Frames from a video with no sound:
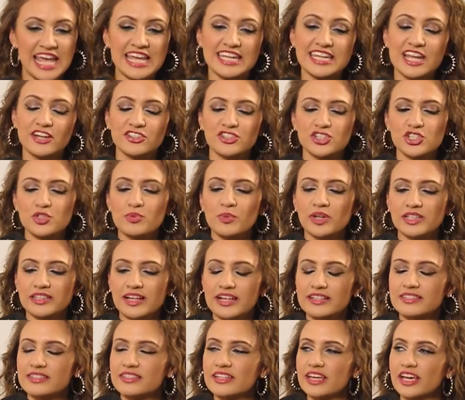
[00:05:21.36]
Now, just one
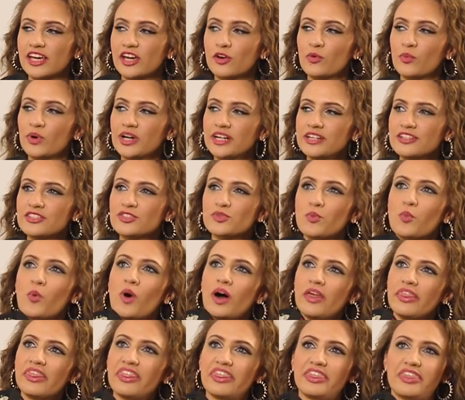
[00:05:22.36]
last thing. What is
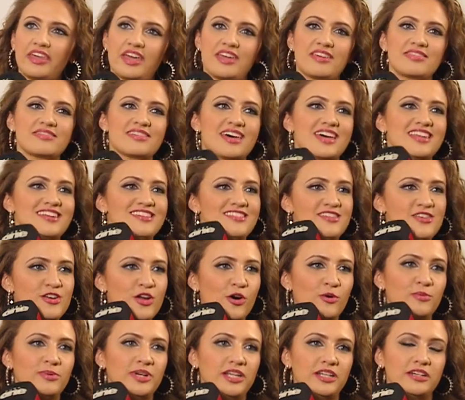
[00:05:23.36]
one thing that
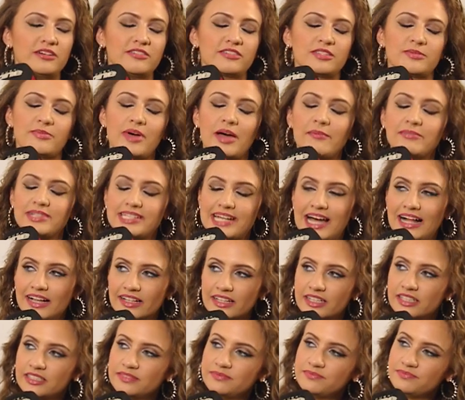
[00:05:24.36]
nobody knows about Metallica?